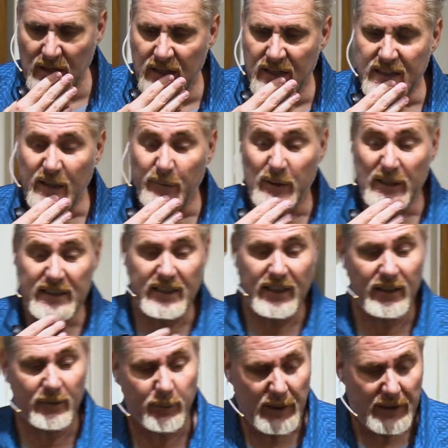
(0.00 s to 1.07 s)
Someone
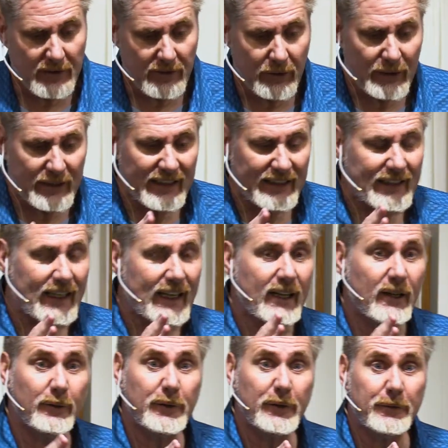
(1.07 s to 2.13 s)
said if we could look into
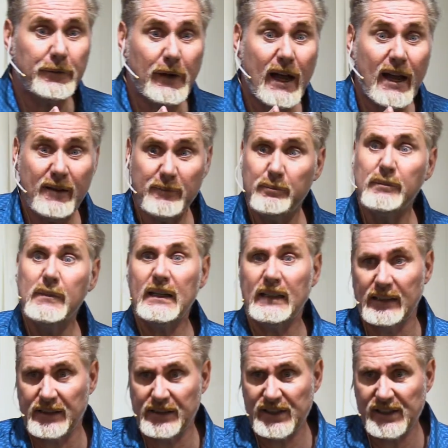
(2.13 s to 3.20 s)
hell for five
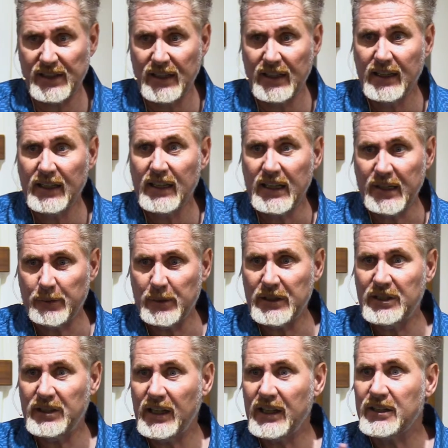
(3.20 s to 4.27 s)
minutes, it would
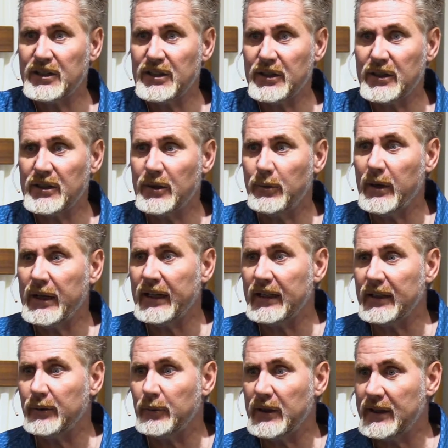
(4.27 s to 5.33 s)
change the
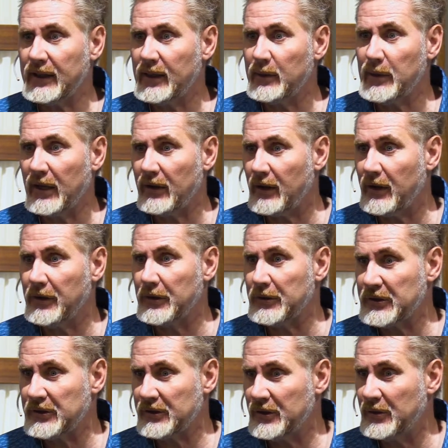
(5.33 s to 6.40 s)
way we think about all
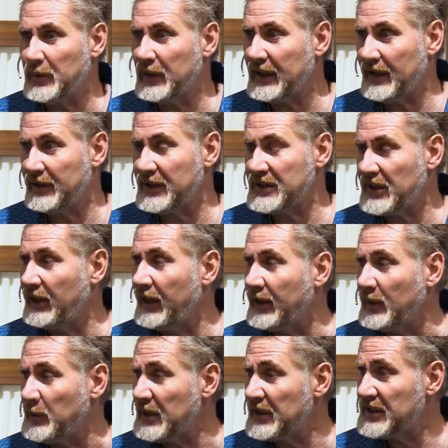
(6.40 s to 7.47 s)
those who we count as our
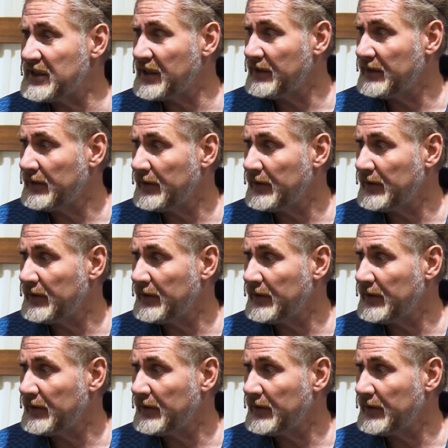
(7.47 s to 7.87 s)
enemies.